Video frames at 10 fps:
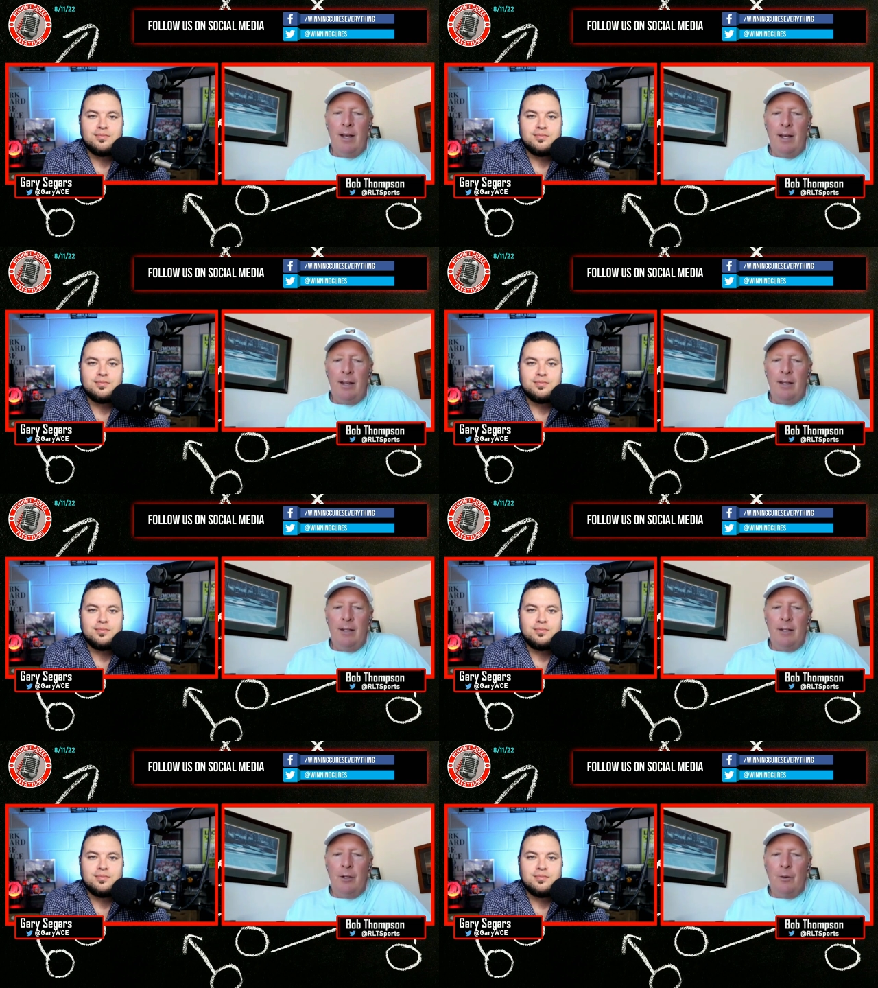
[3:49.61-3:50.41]

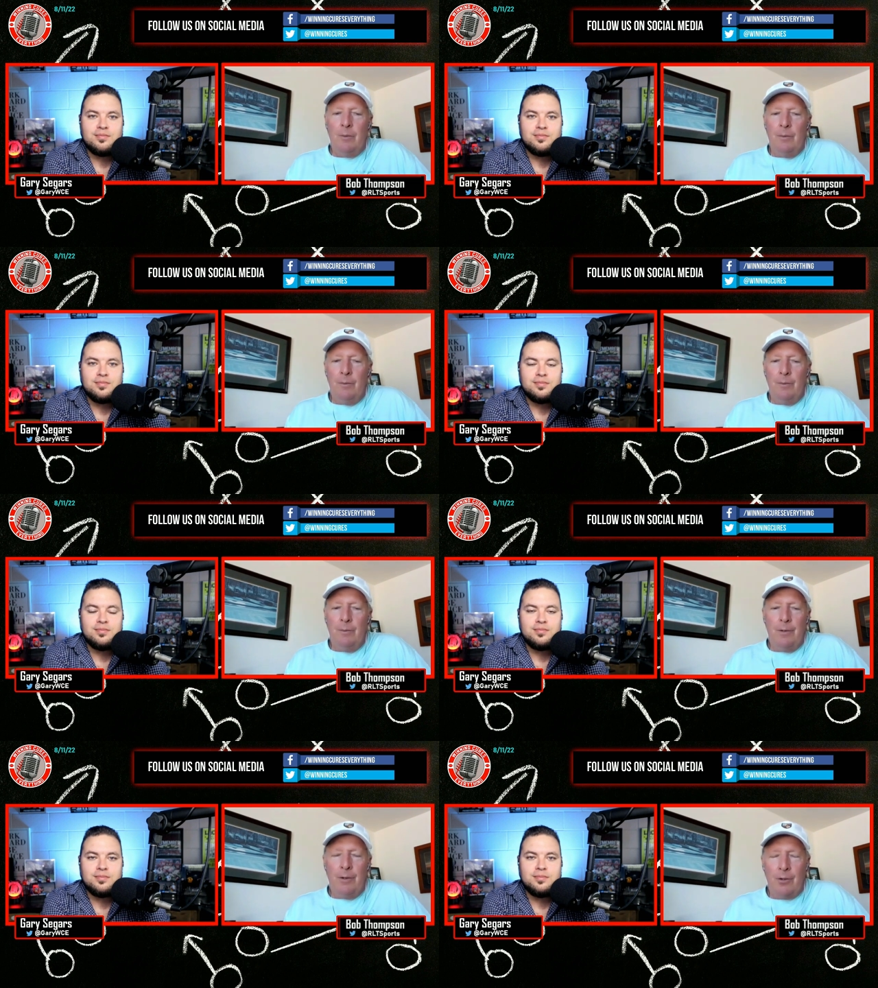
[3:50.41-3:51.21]
Speaker 1: And you know,
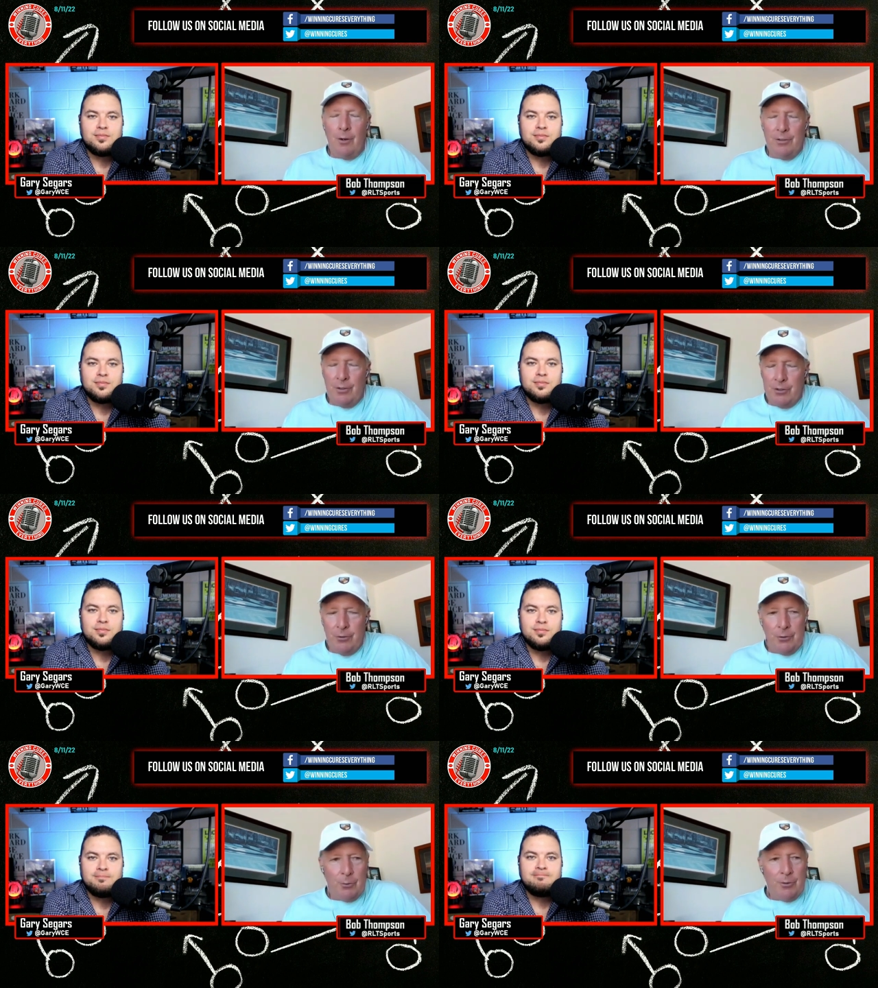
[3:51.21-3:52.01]
there's always
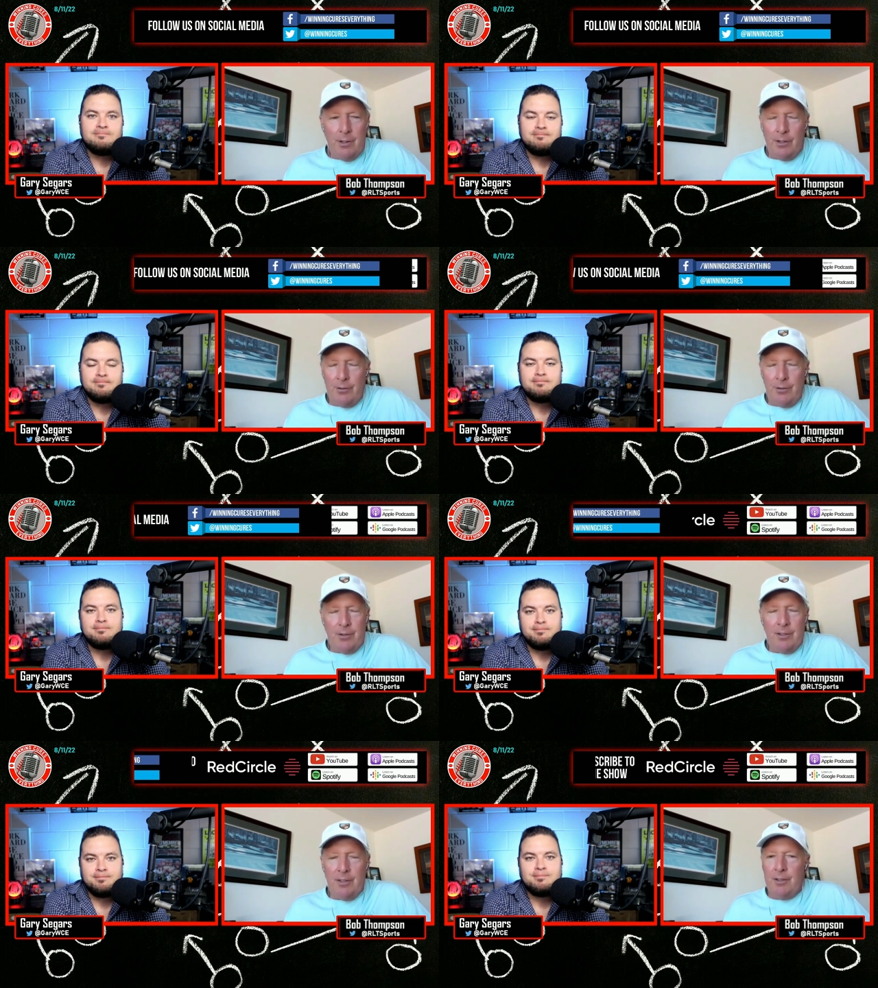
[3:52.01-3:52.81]
issues with
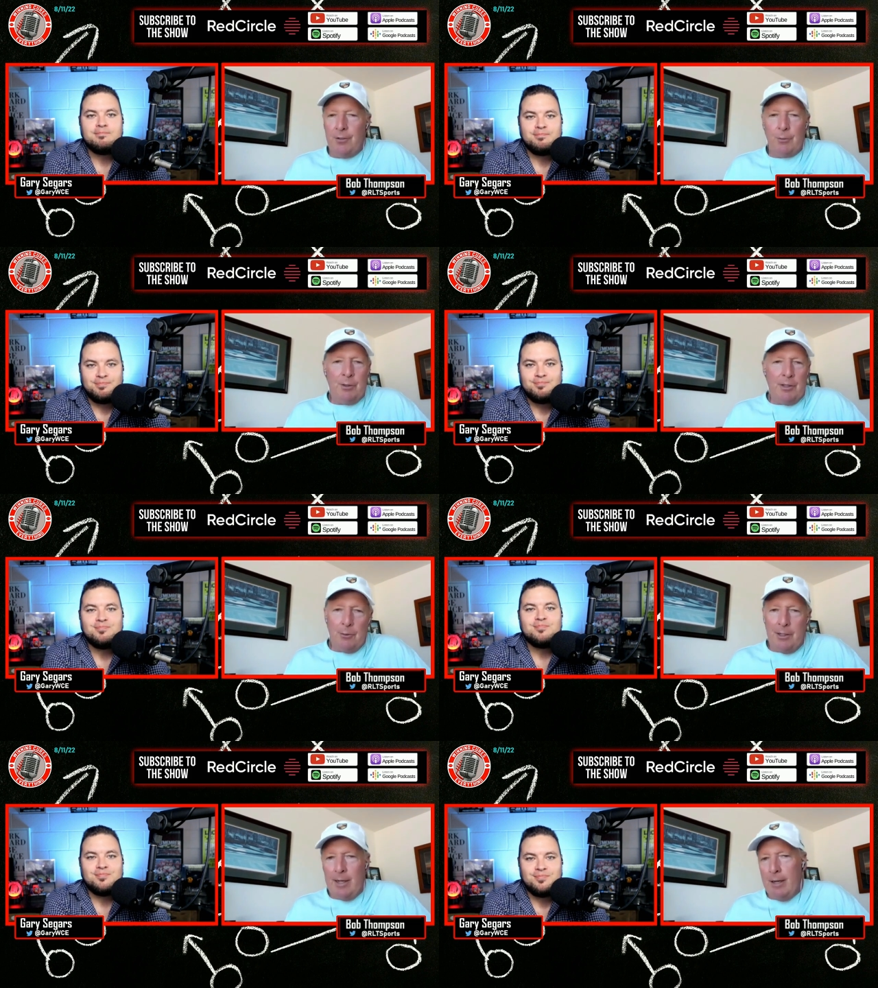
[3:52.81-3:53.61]
existing deals when they
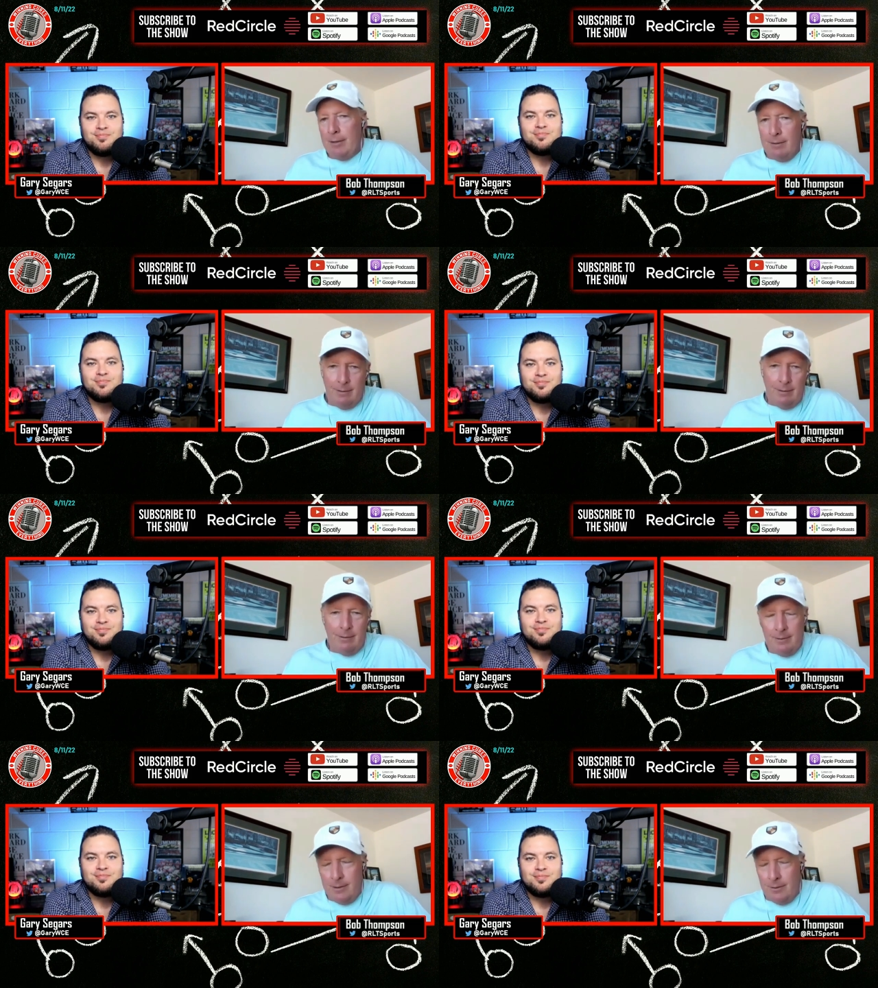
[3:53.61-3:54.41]
run out,
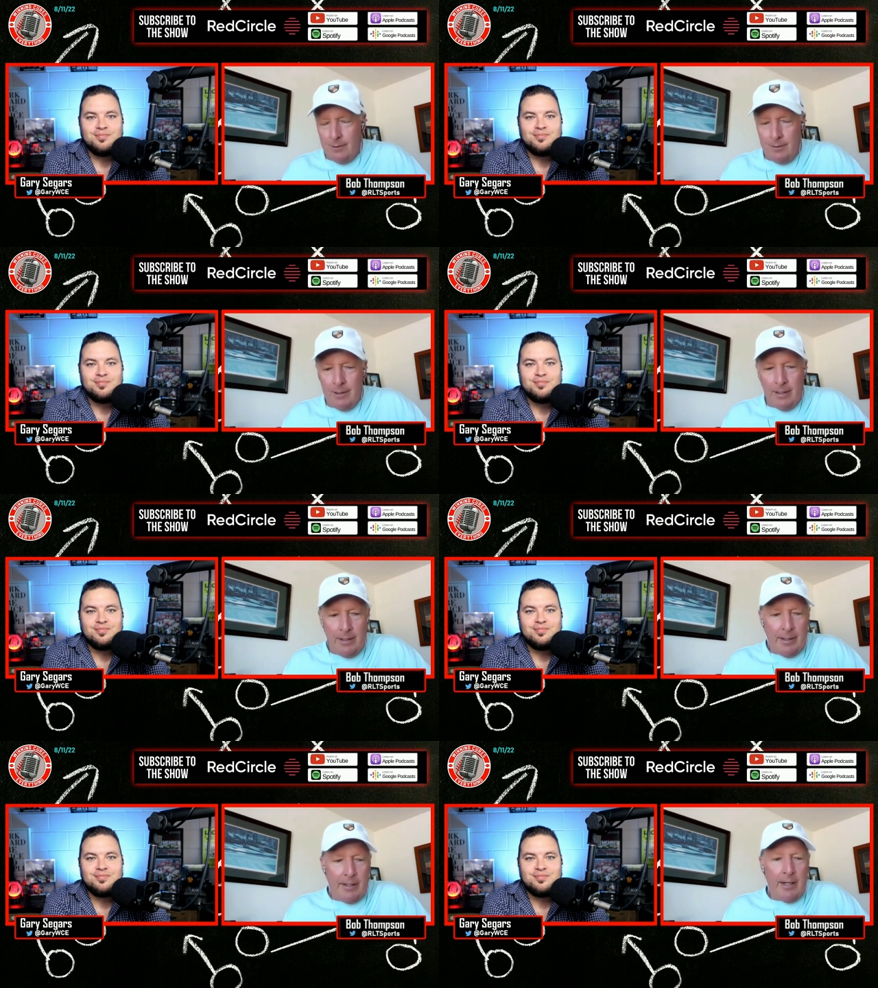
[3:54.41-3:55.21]
and, you know, yada
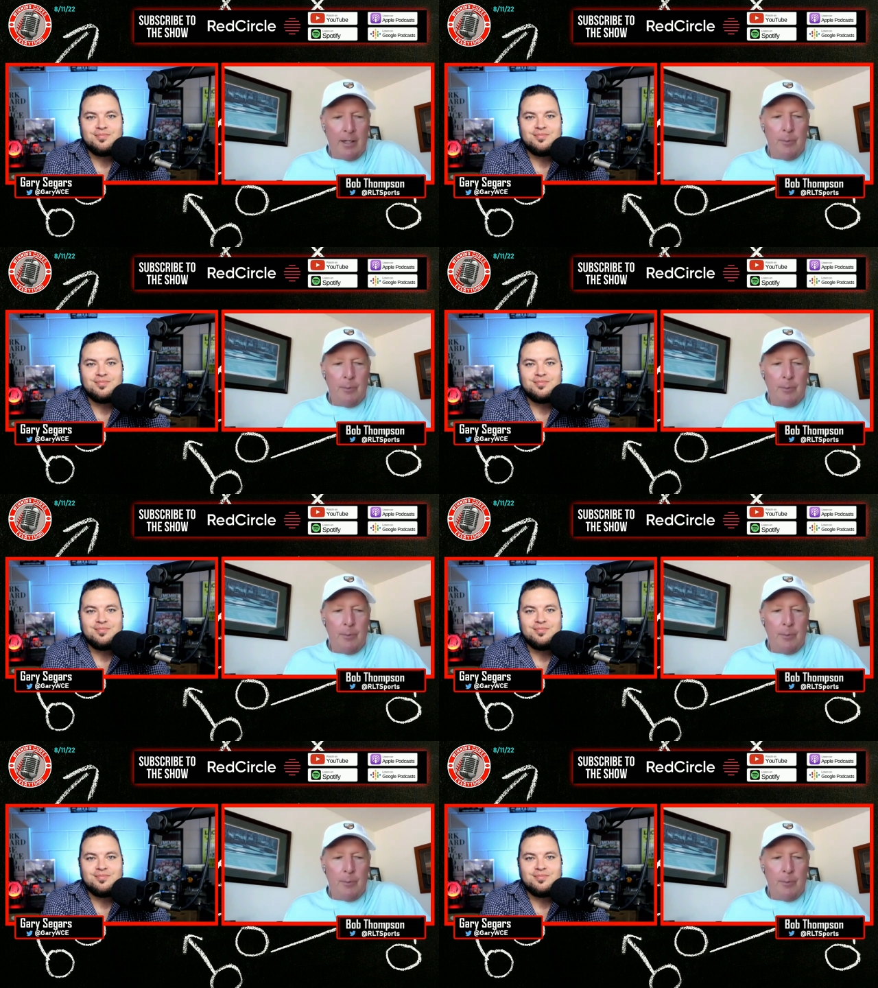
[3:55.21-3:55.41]
yada yada.